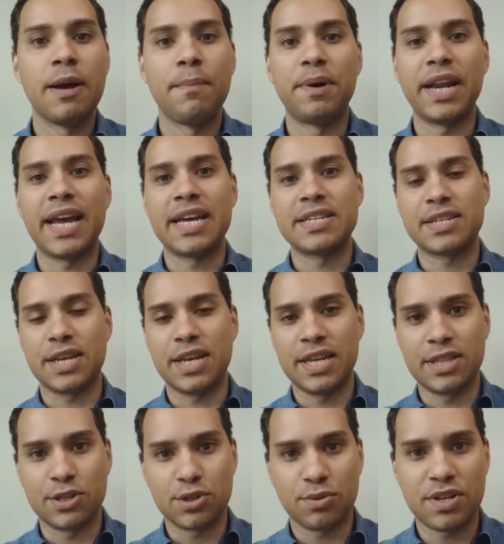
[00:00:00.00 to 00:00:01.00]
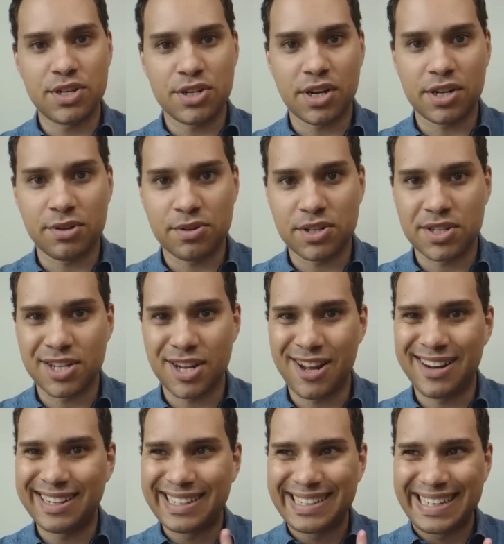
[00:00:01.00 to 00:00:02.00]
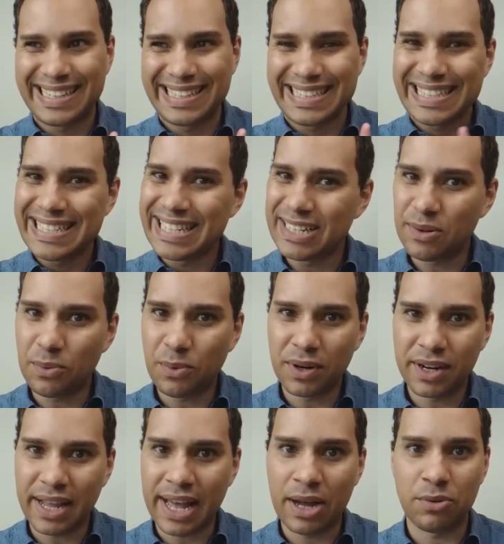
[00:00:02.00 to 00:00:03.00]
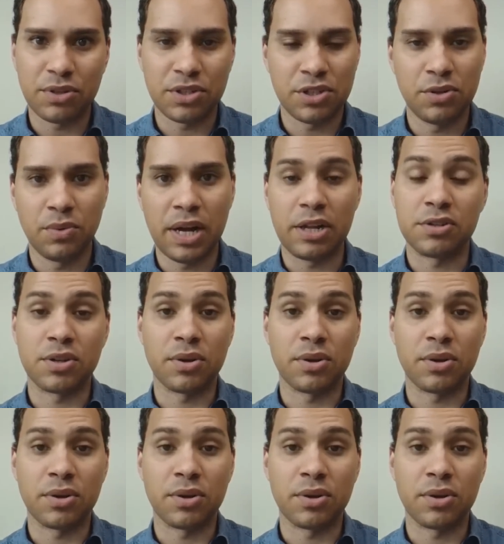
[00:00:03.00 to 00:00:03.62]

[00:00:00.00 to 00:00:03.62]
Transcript: But as in the screenshot you just saw, didn't work out too well.